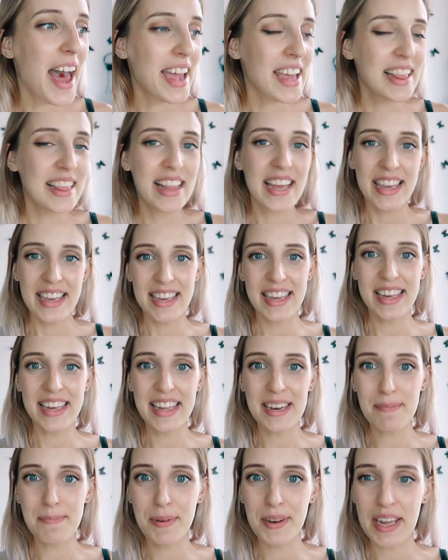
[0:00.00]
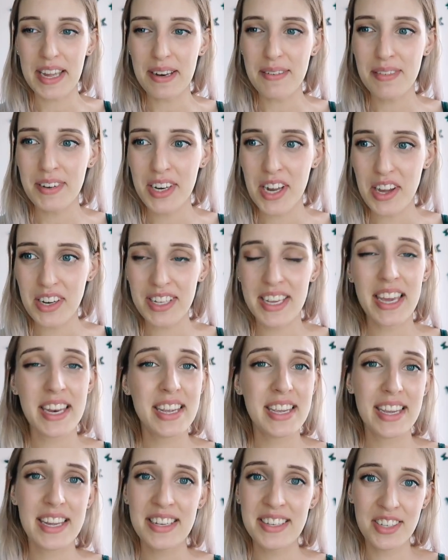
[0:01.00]
I like it, but I'm not
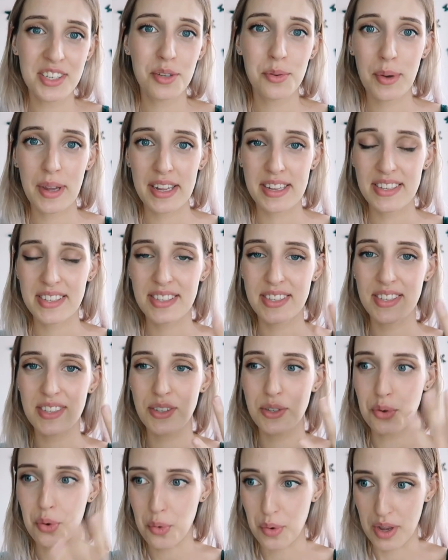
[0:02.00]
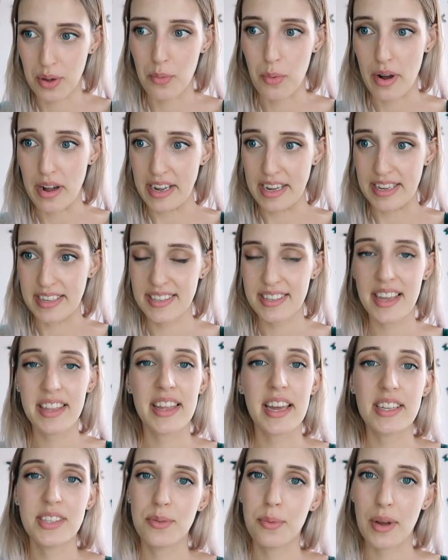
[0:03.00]
getting into it story-wise.
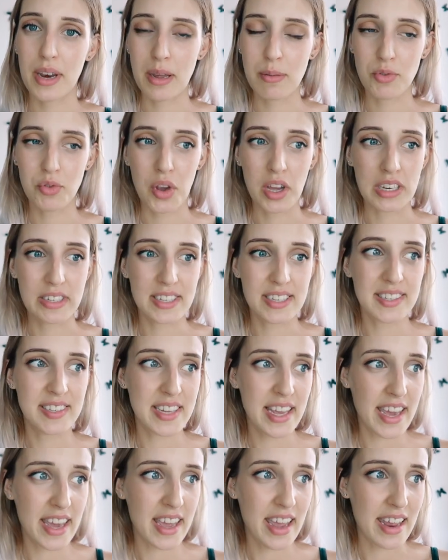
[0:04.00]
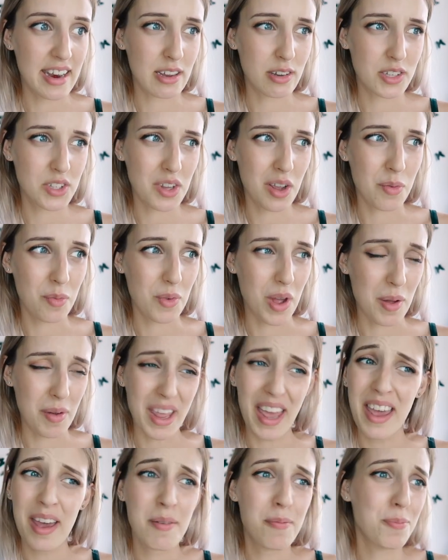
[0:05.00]
That's what I'm trying to say. And also,
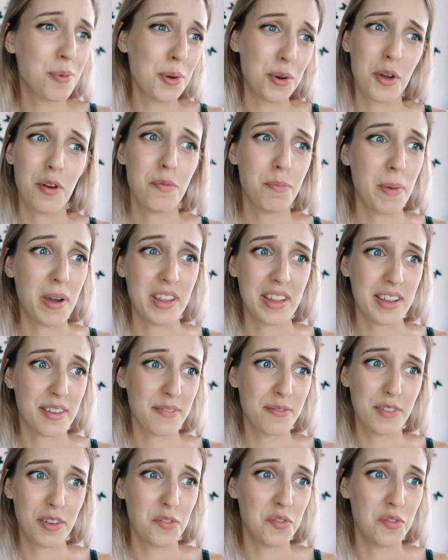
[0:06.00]
I am put off by that